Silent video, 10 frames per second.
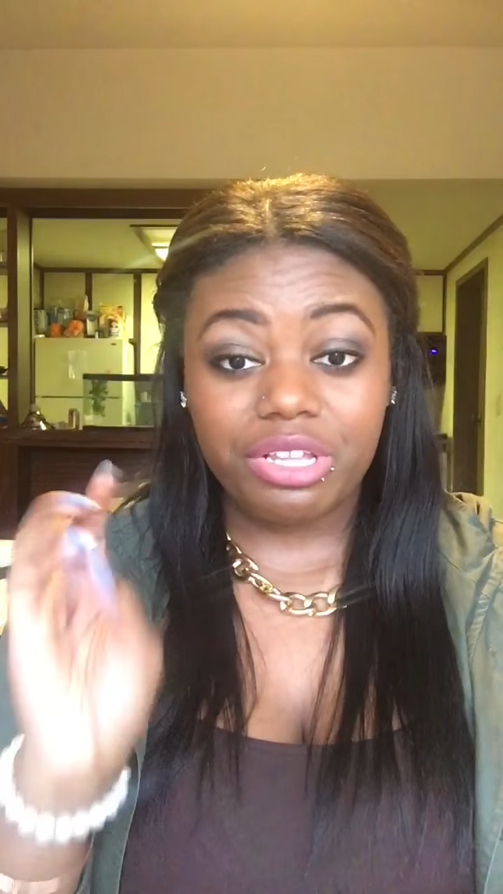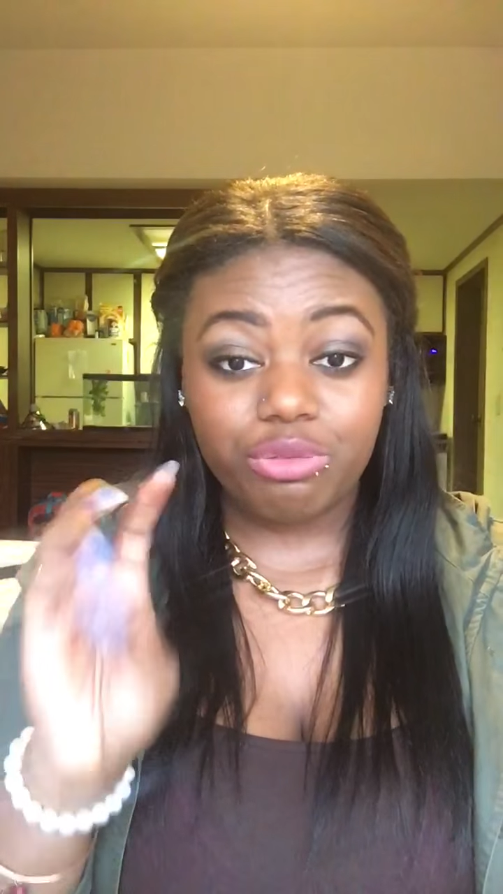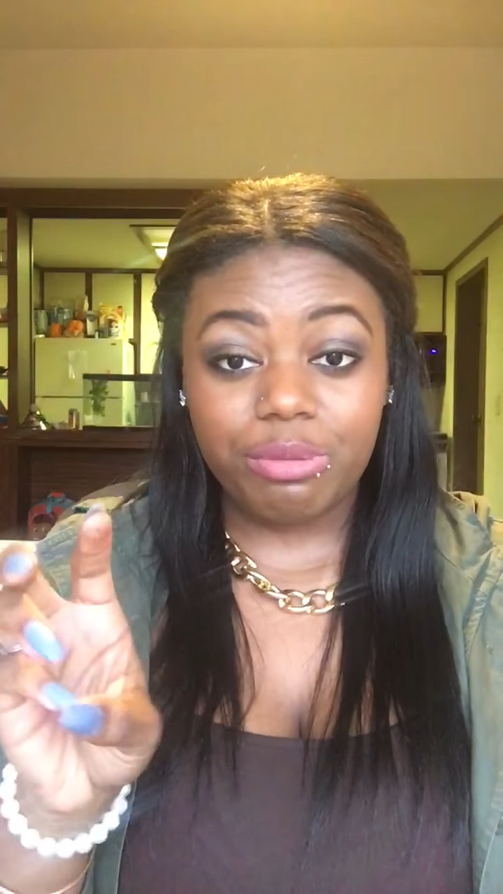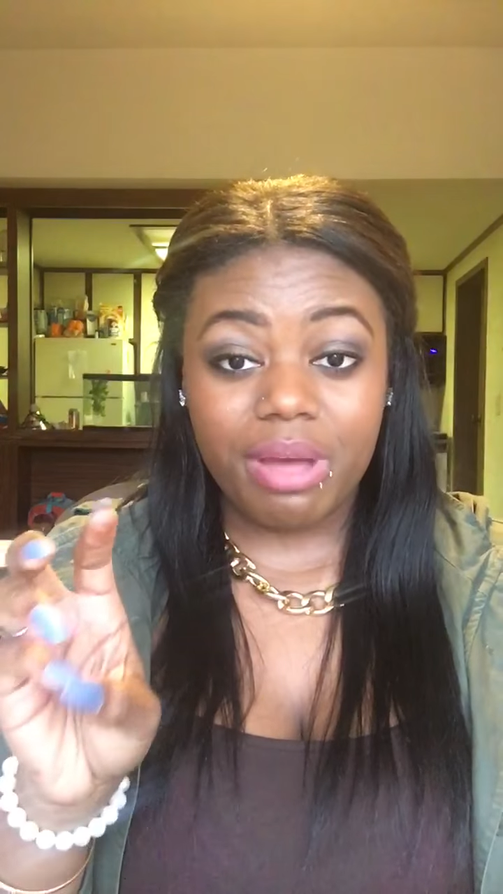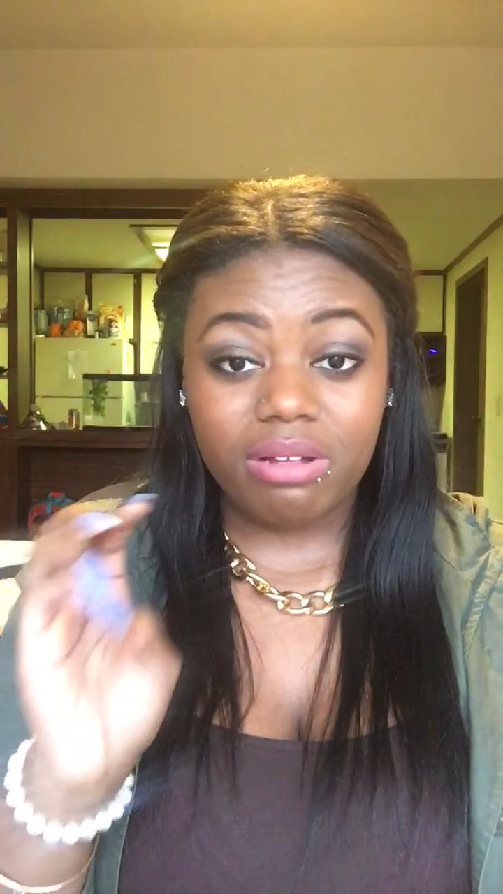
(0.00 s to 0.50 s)
and
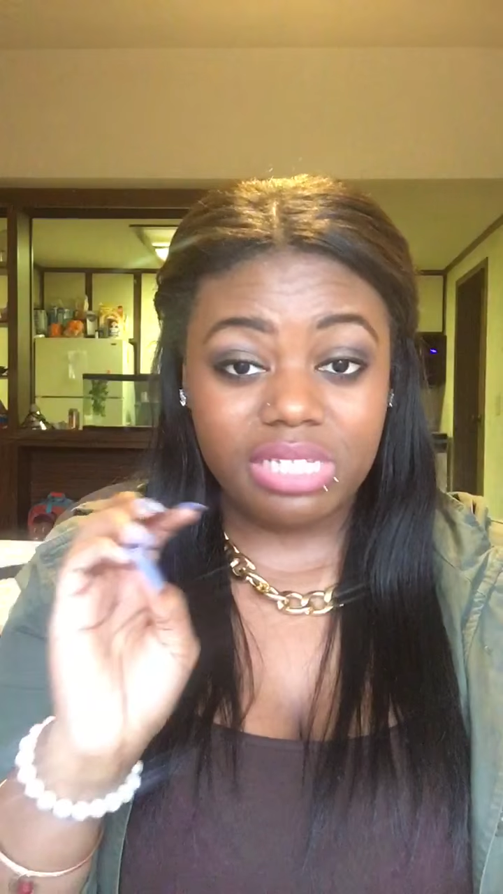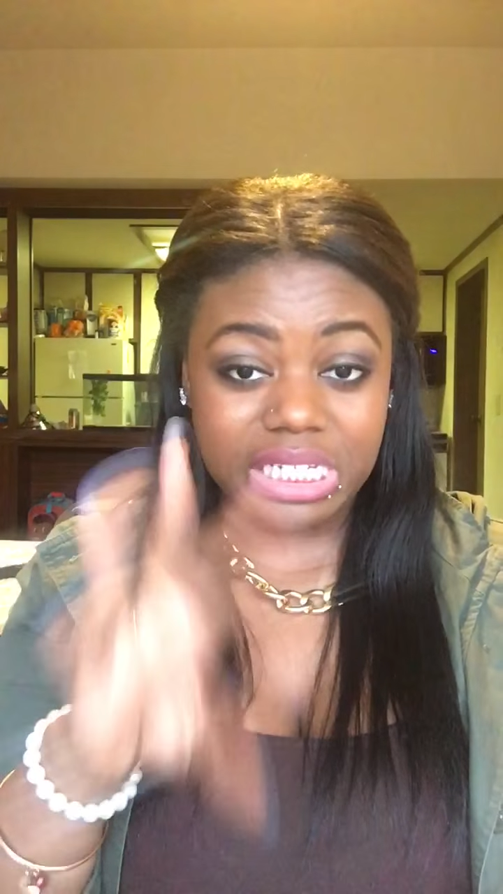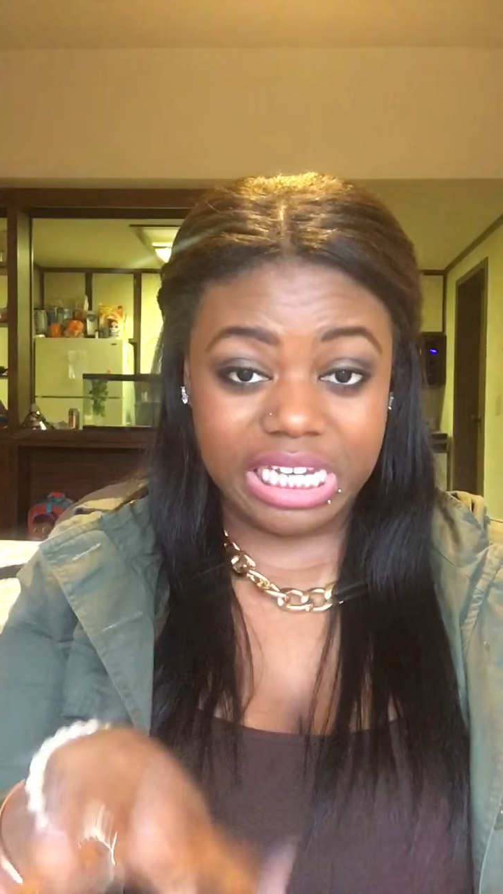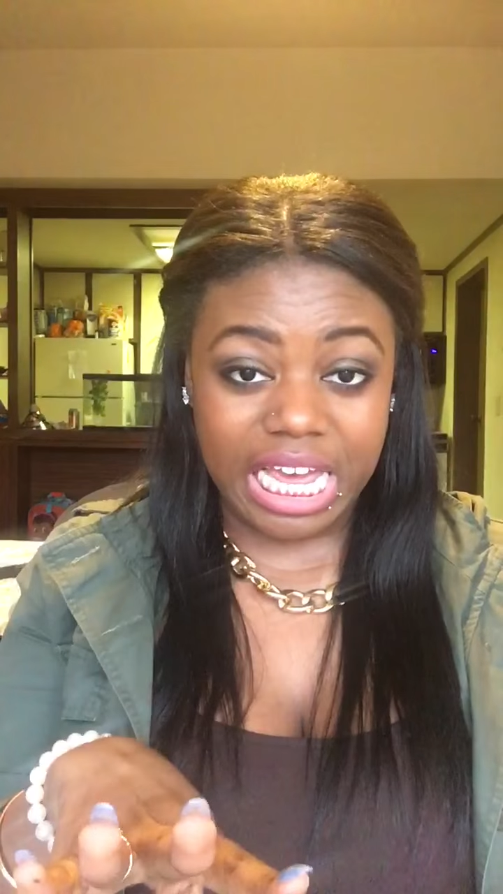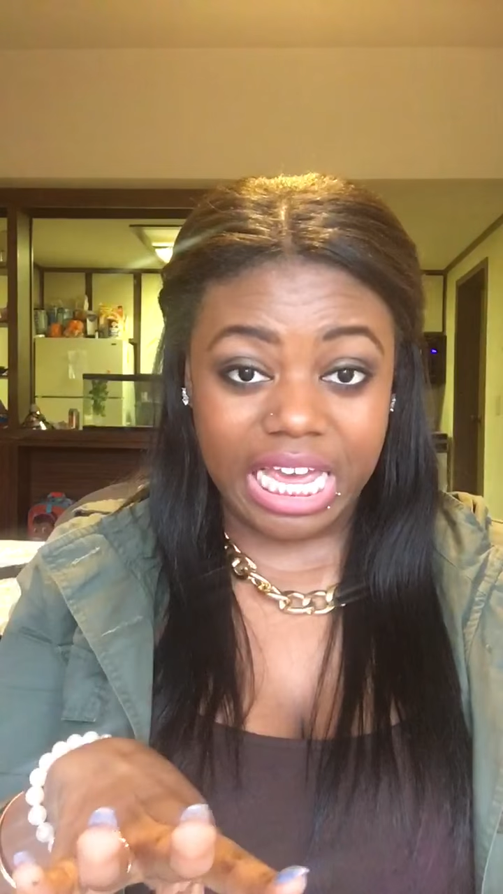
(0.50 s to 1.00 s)
3 pounds a
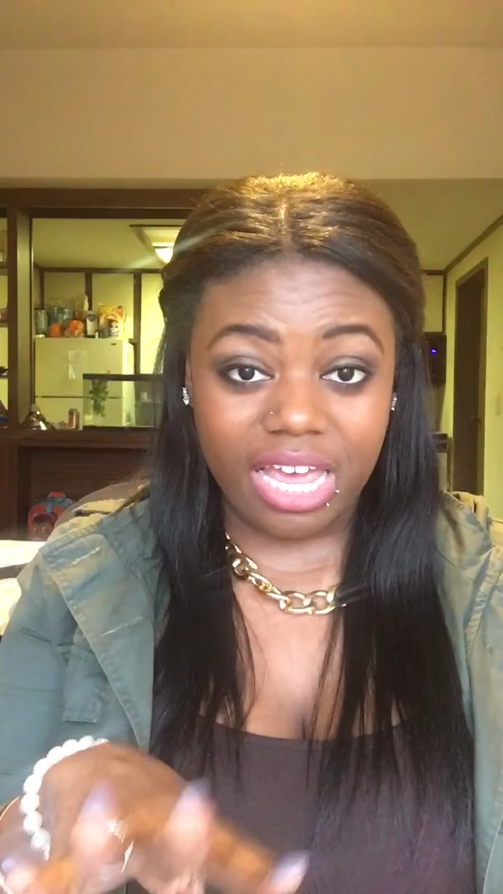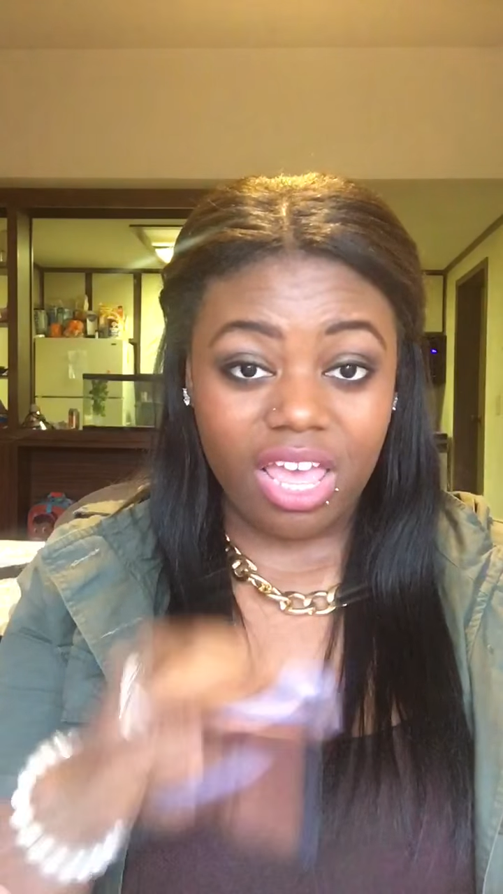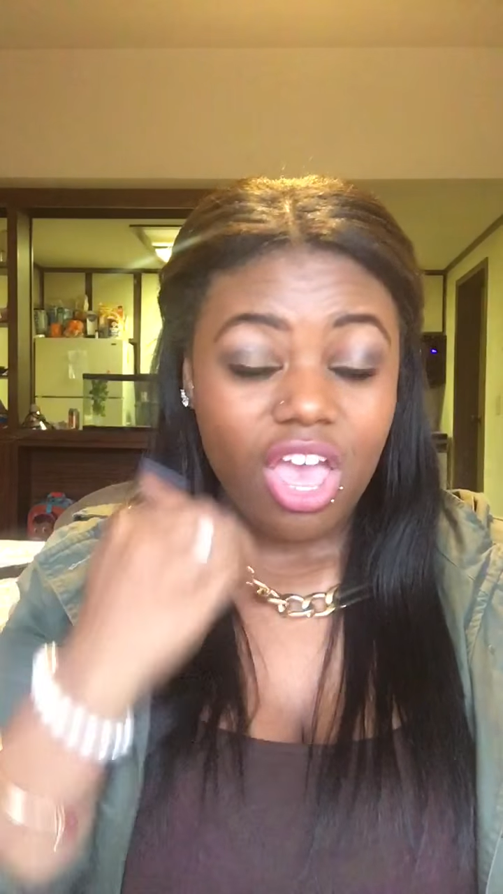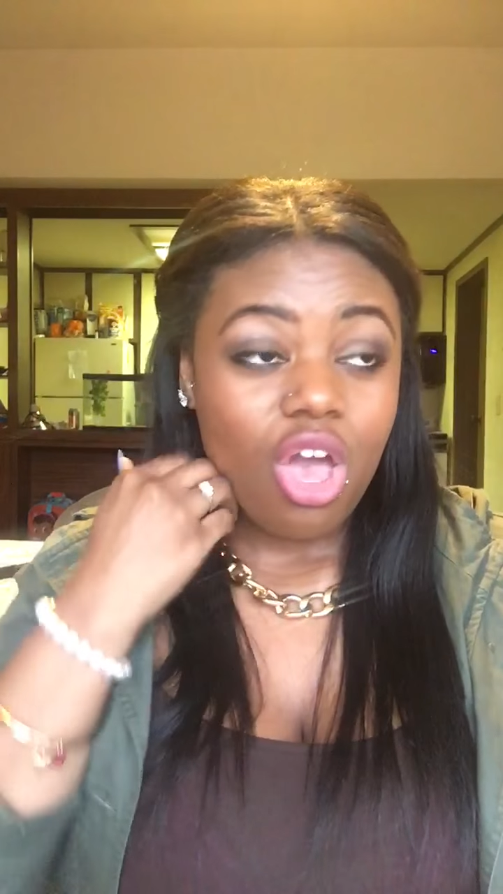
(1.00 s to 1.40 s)
day,